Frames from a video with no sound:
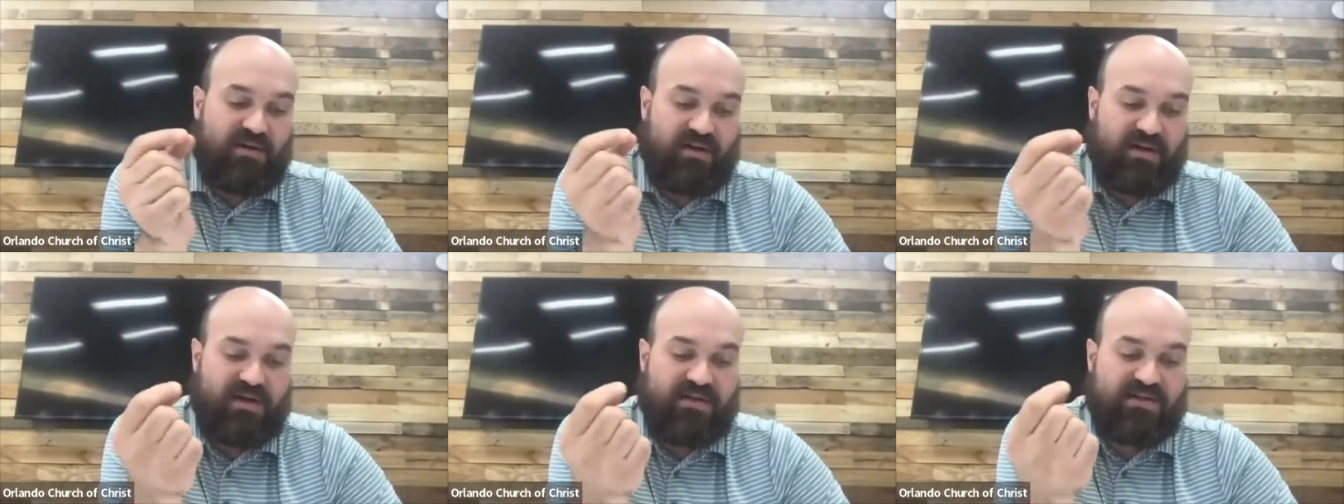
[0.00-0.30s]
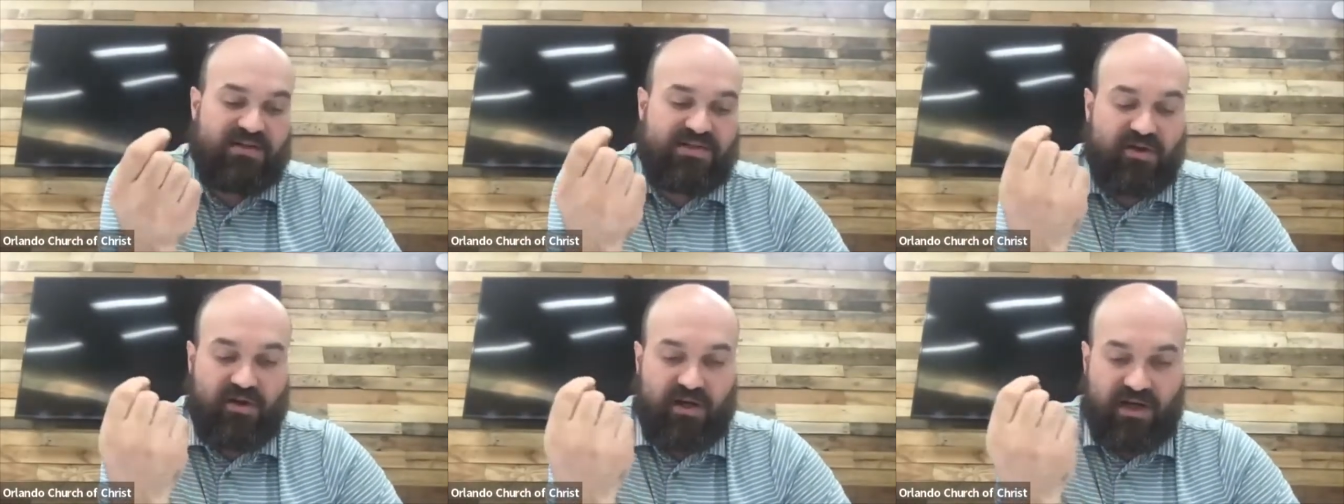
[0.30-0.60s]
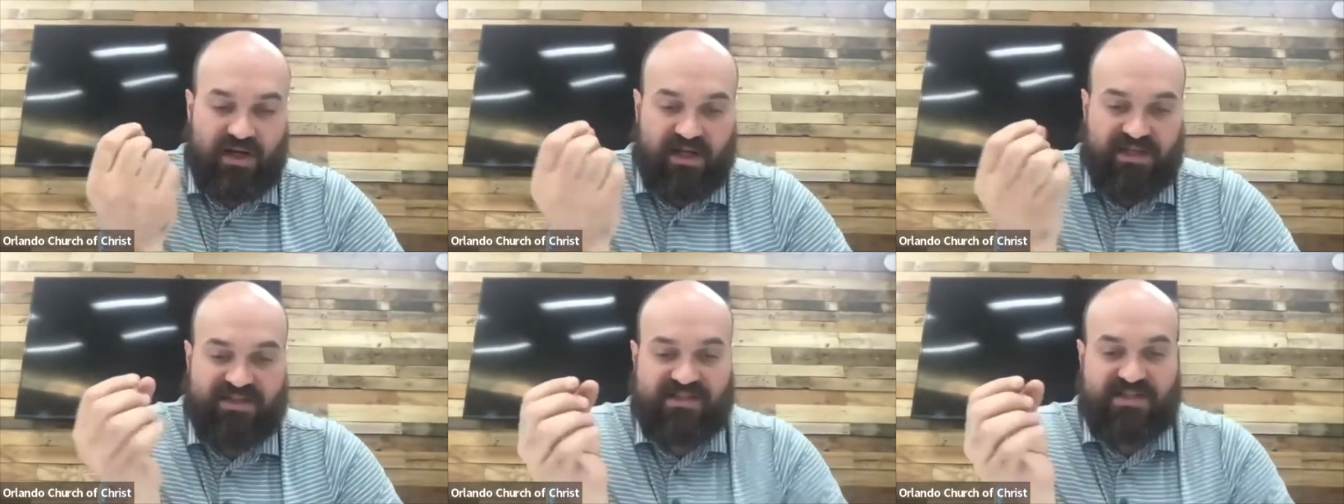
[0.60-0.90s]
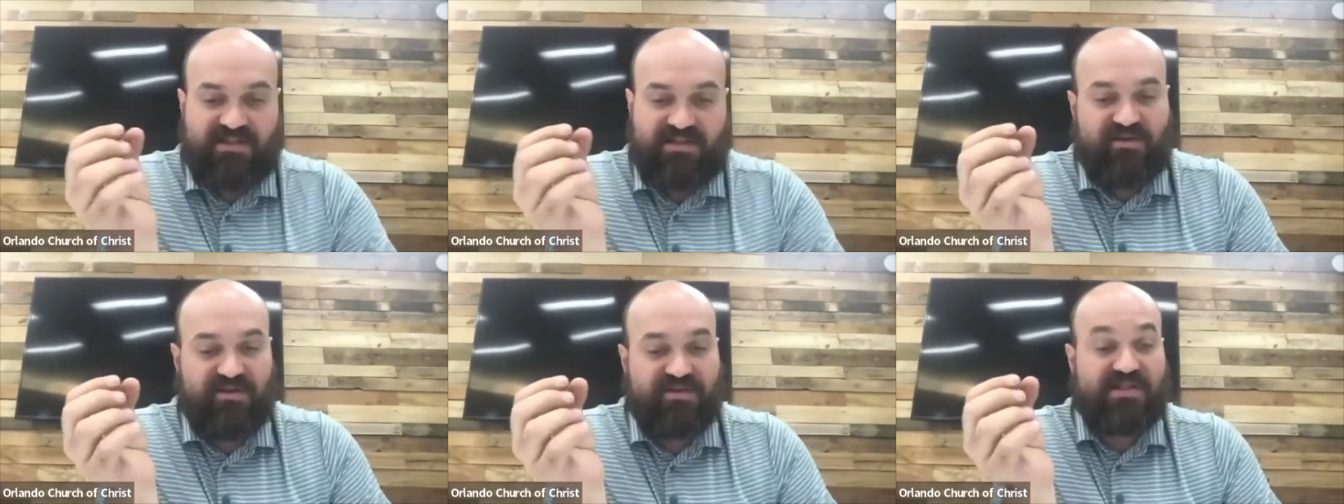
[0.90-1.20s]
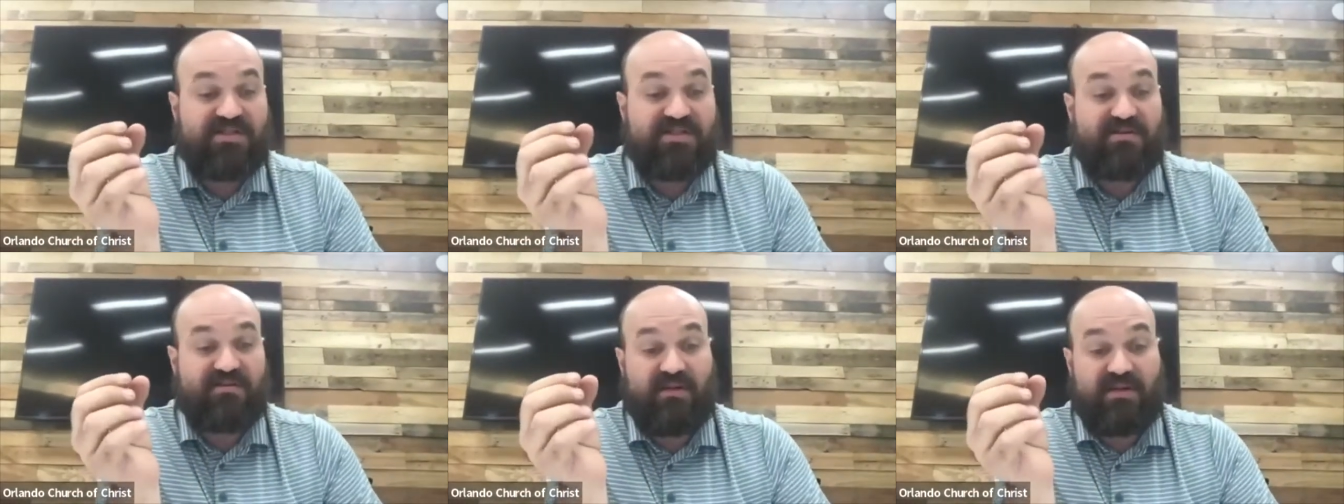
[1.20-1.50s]
And so I see those
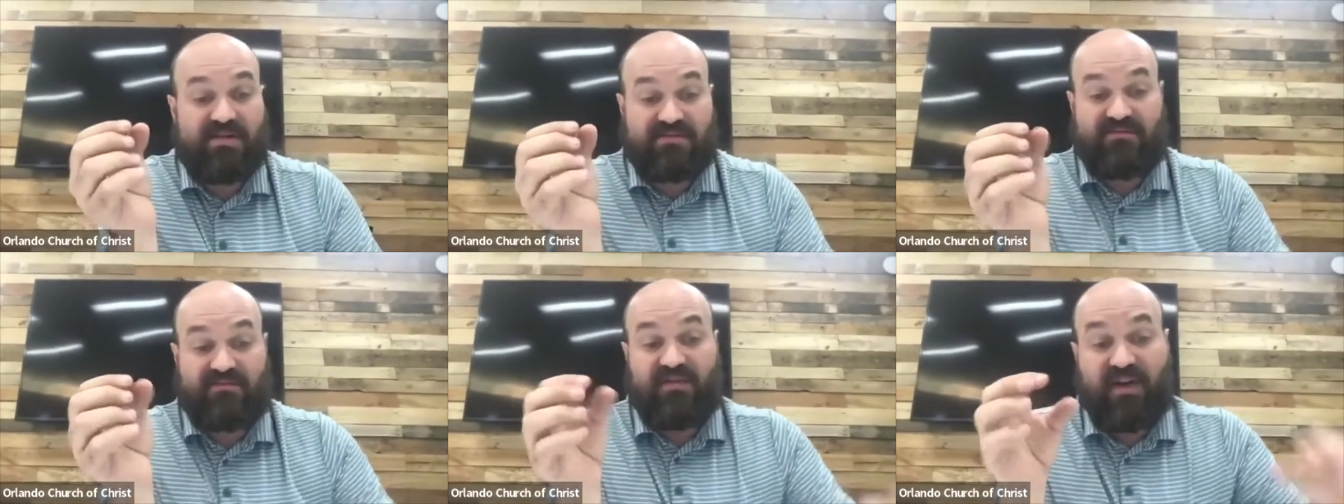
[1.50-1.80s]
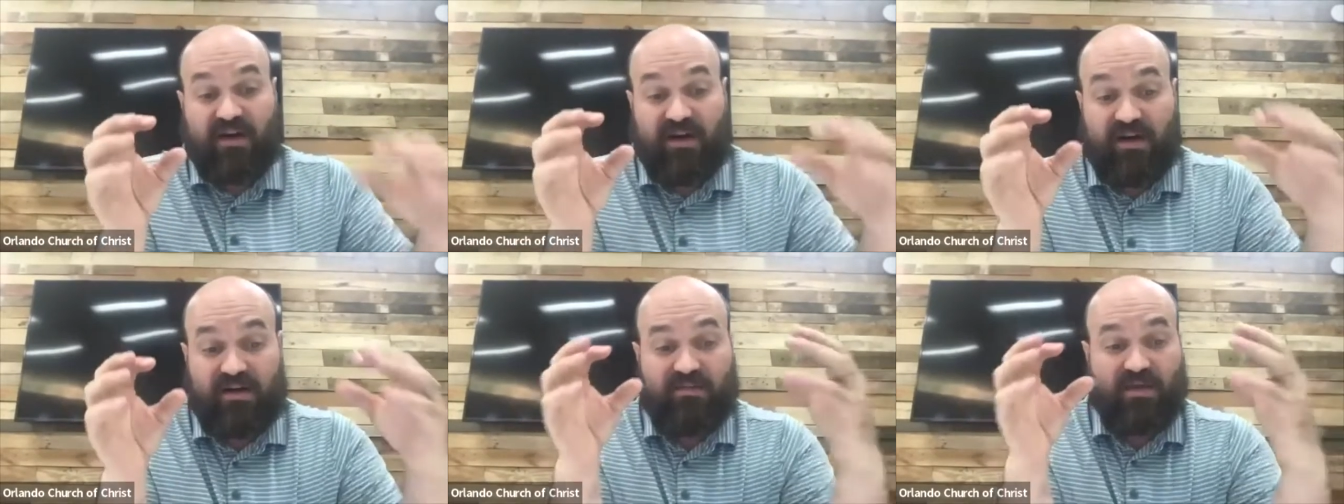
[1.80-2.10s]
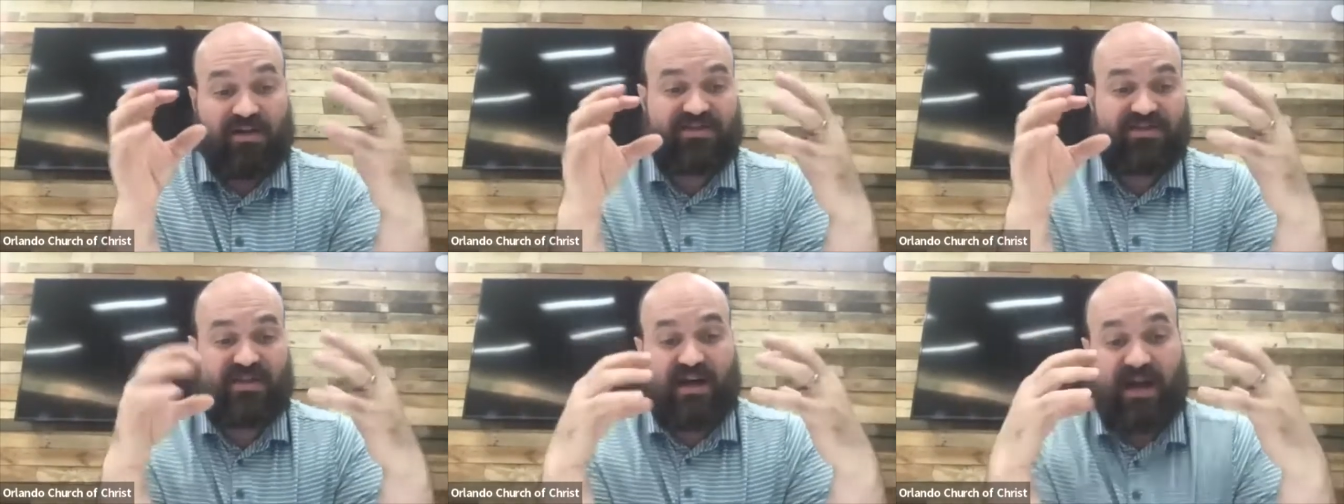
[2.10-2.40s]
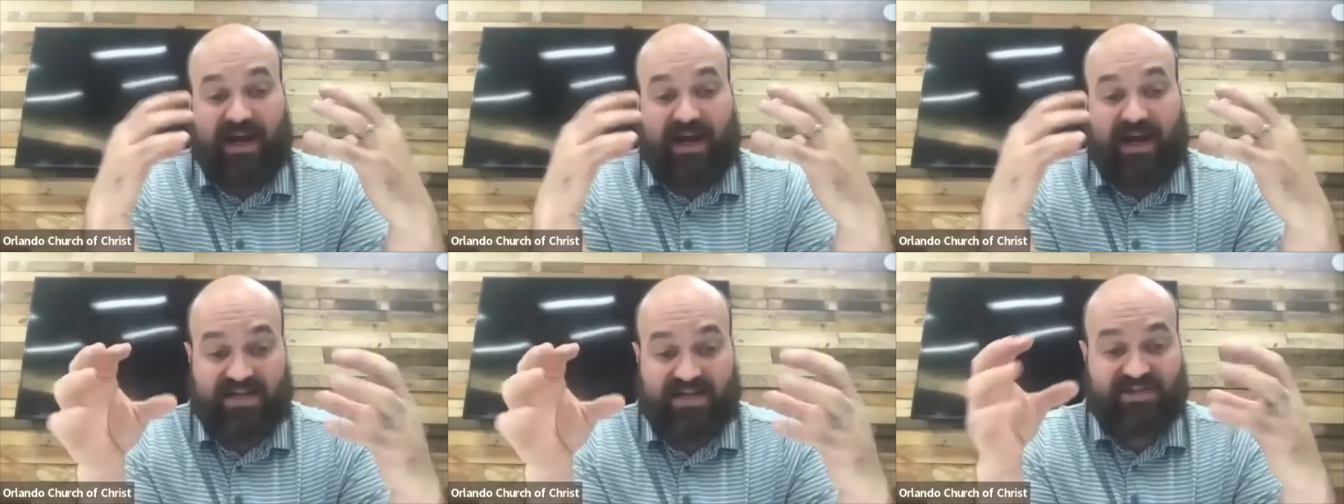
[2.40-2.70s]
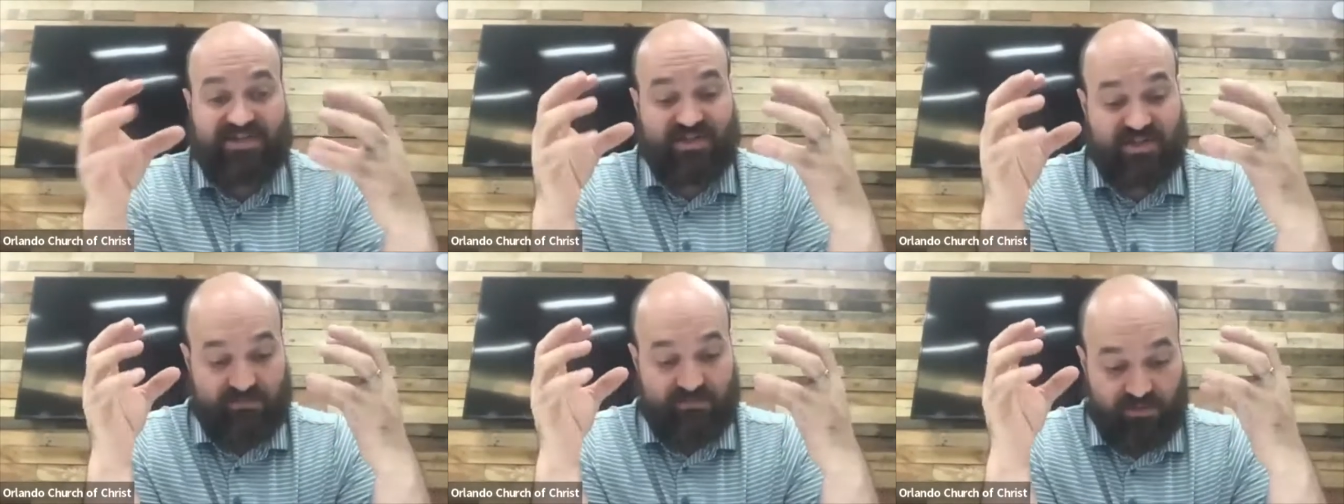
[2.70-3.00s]
as, as very much
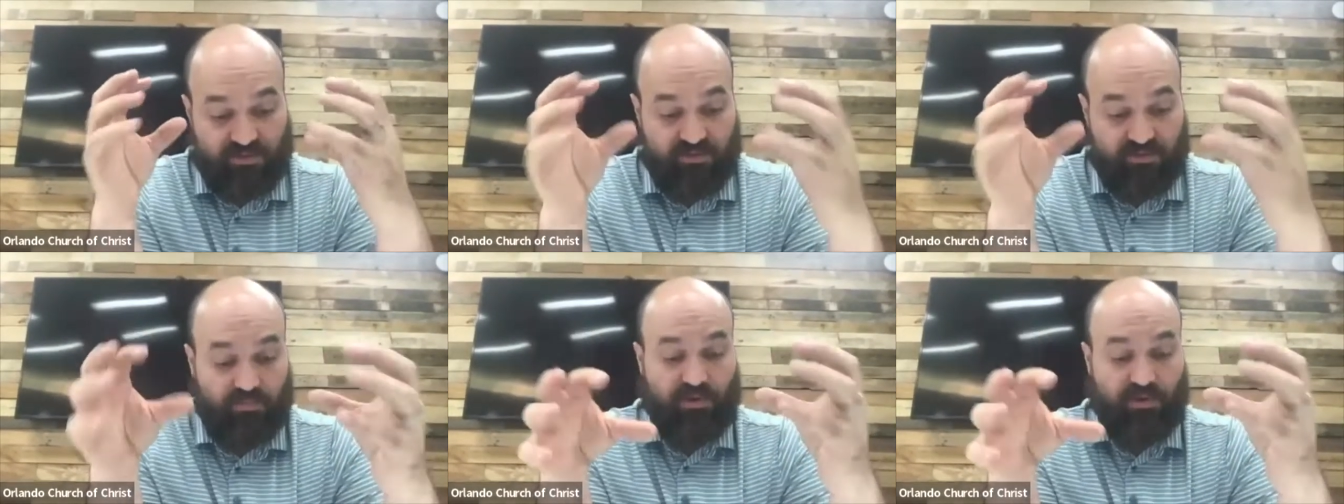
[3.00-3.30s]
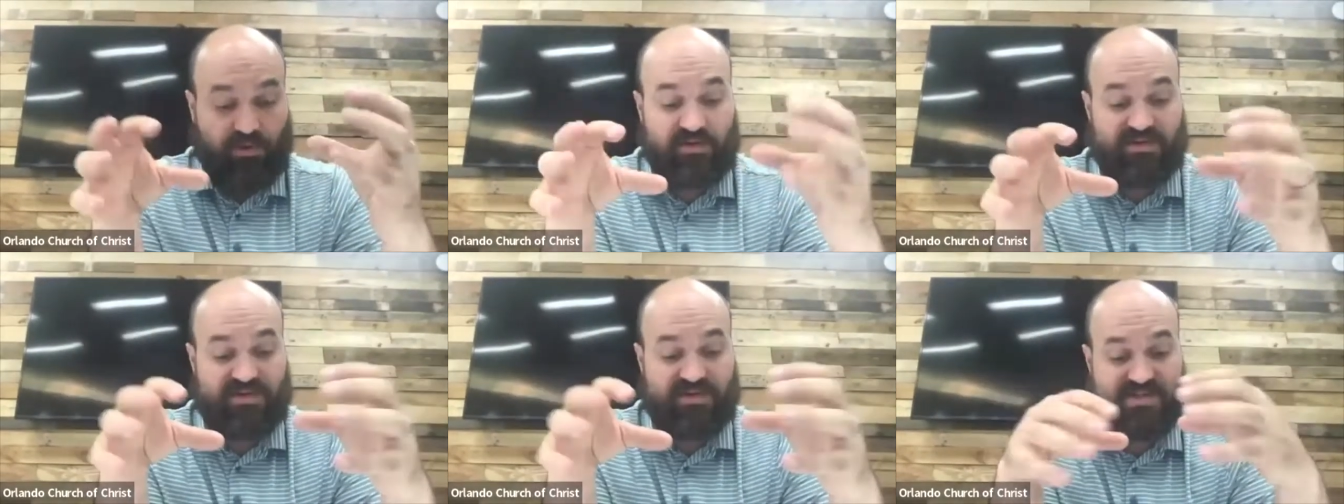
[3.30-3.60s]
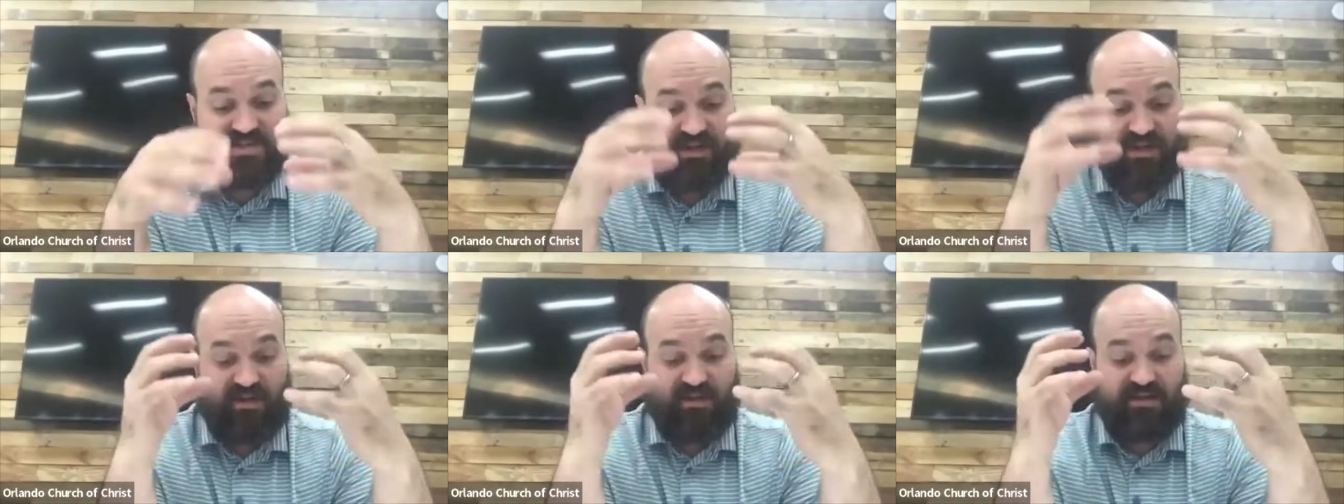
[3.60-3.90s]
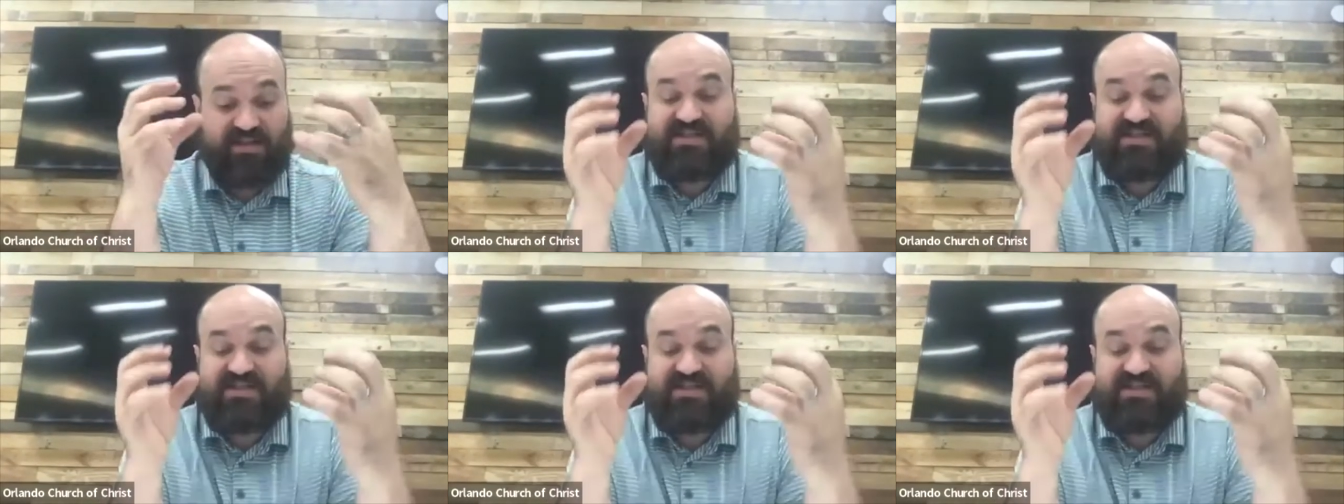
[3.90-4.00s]
actionable words.